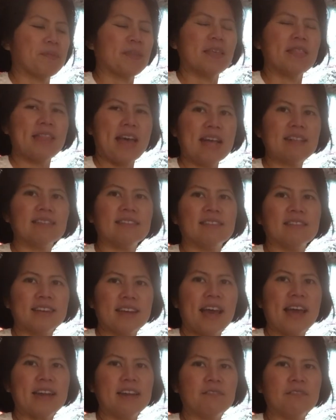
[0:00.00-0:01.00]
That's the
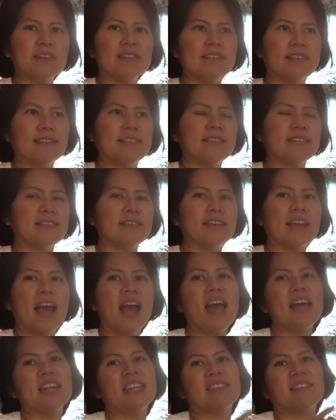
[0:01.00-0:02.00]
kind of consistency,
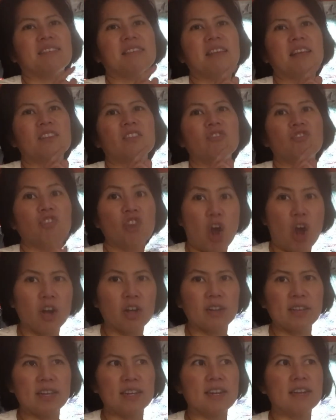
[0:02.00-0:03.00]
and it's
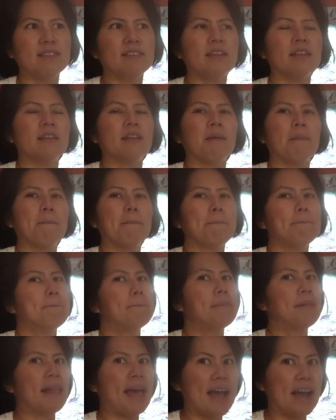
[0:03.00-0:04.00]
chocolate as in
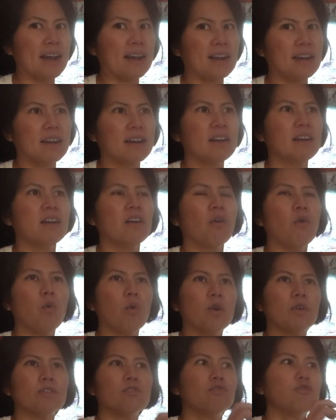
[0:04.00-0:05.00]
black
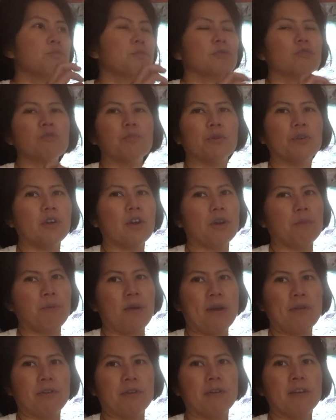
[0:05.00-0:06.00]
or super, super dark
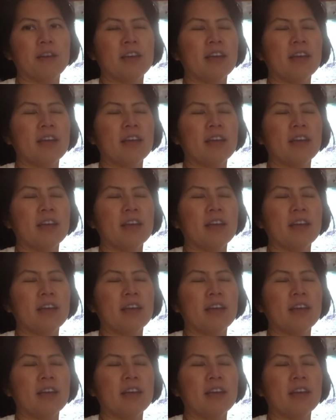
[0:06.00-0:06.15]
brown,